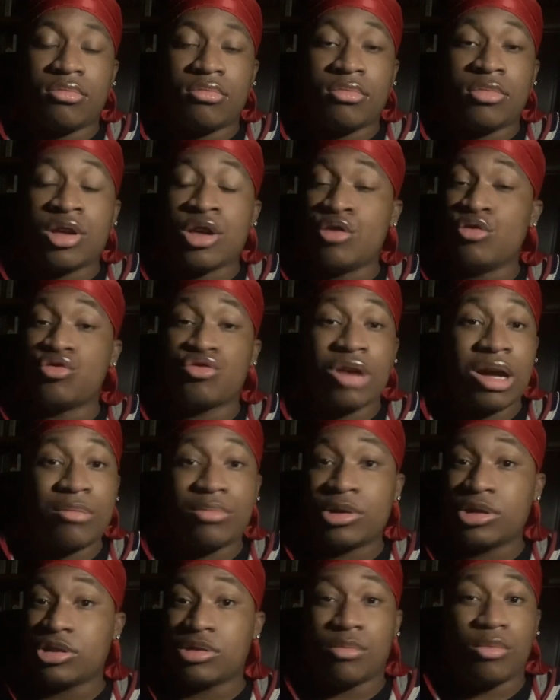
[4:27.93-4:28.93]
He was trying to
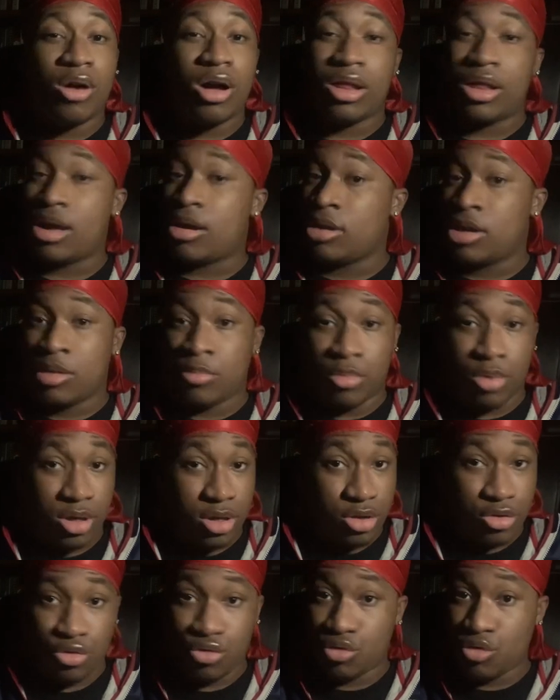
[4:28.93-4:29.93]
punch the ball out, but
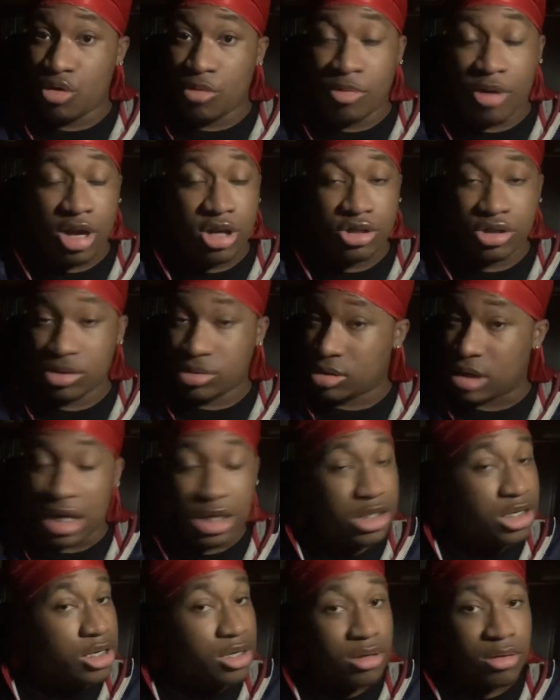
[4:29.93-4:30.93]
you threw a punch.
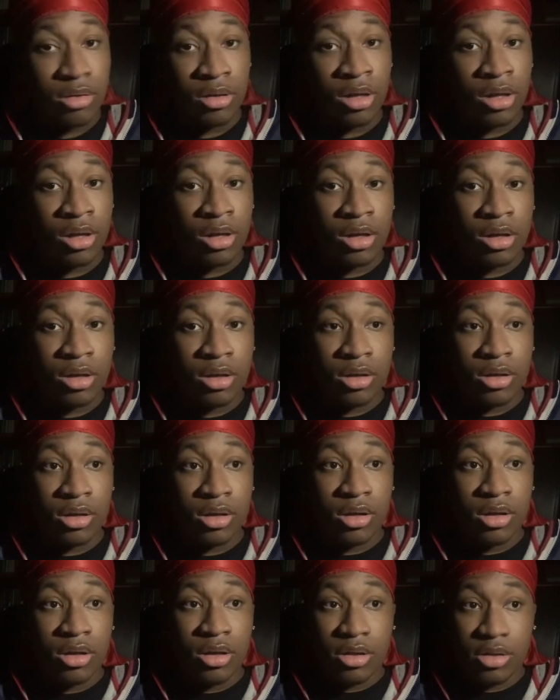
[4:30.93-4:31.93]
That's it.
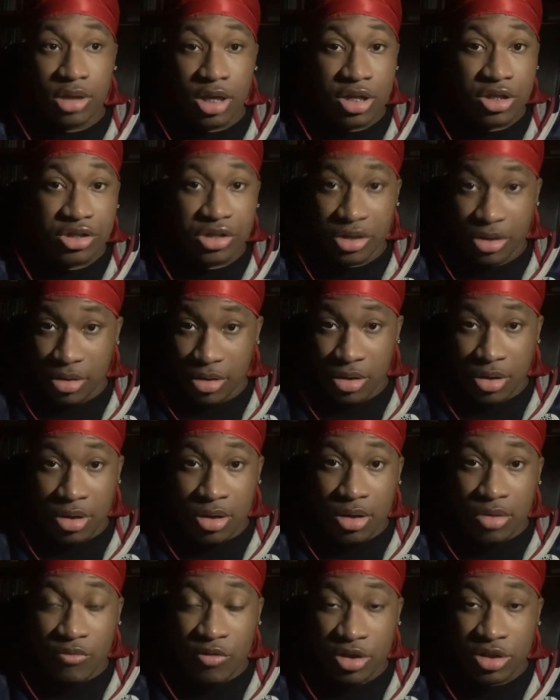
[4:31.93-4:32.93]
This year
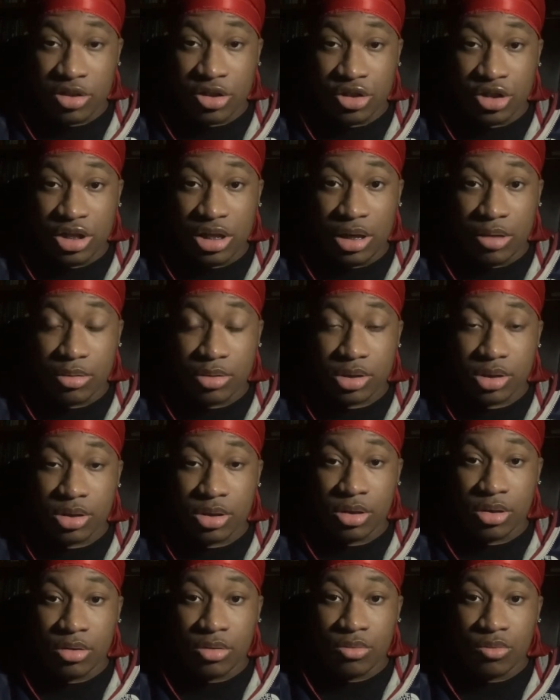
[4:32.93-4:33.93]
versus the Chiefs,
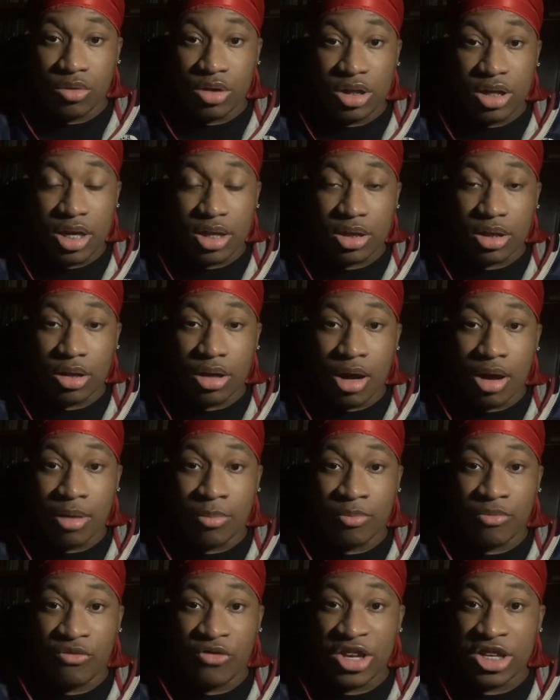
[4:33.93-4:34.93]
when he hit
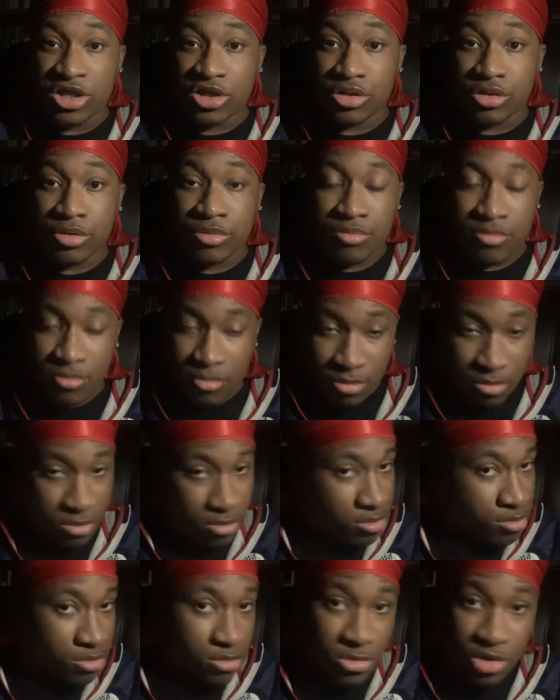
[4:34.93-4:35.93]
the Fisher,
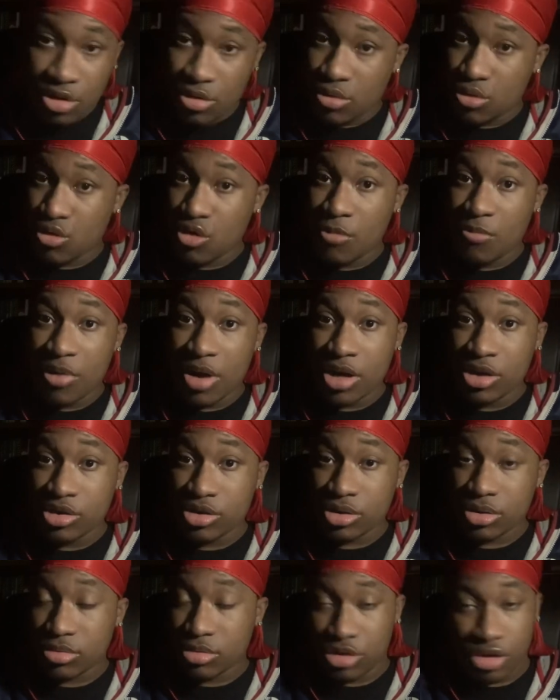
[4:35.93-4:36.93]
you threw a
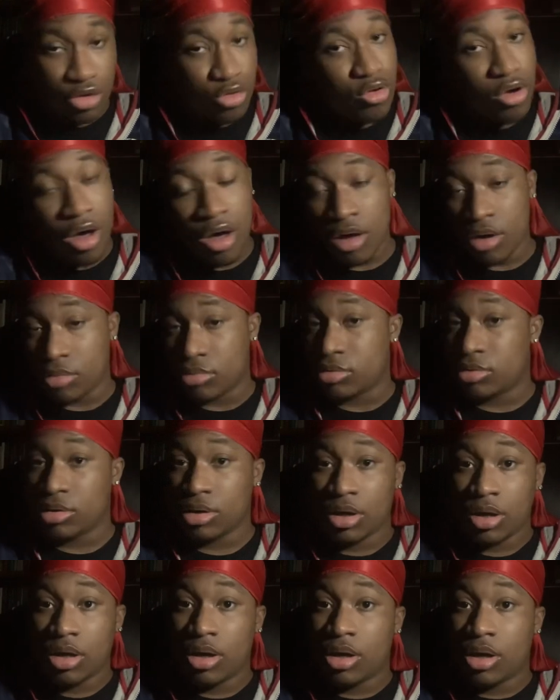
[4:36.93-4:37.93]
punch, you gone.
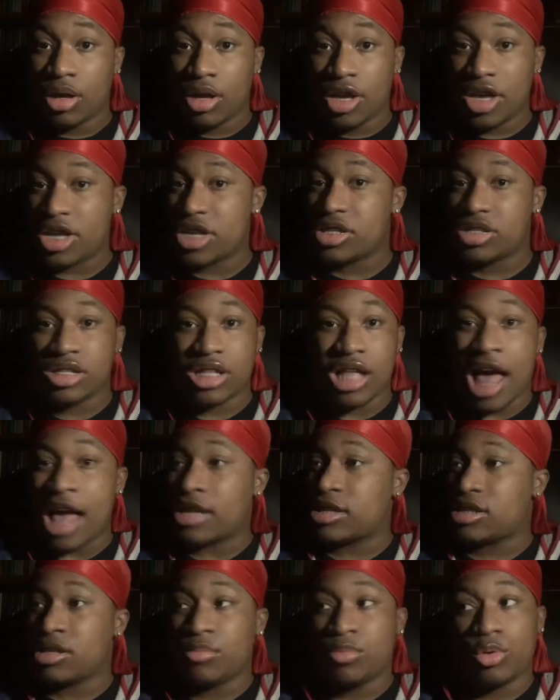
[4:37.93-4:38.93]
It's that
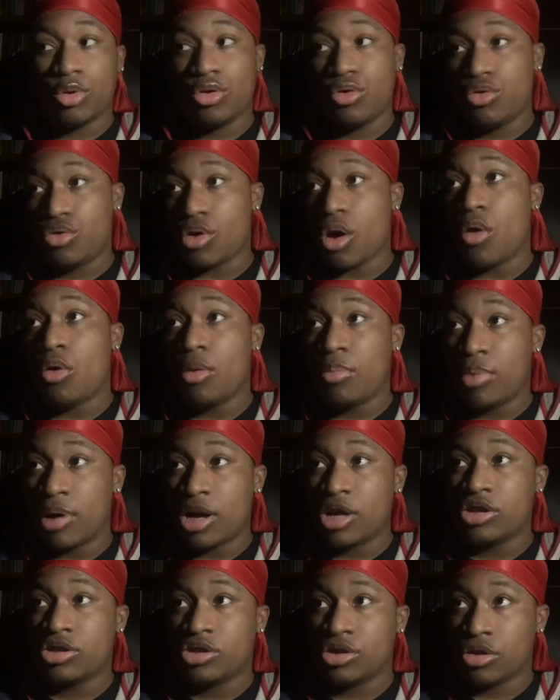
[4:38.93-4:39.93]
simple. You throw a
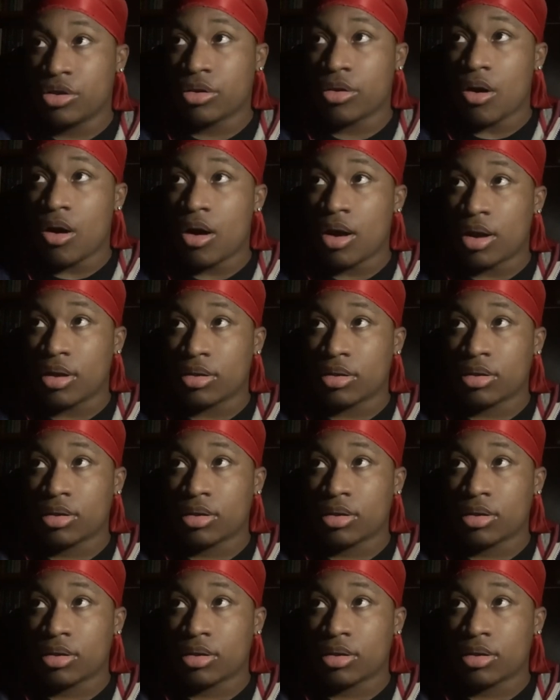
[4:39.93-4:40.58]
punch, you're gone.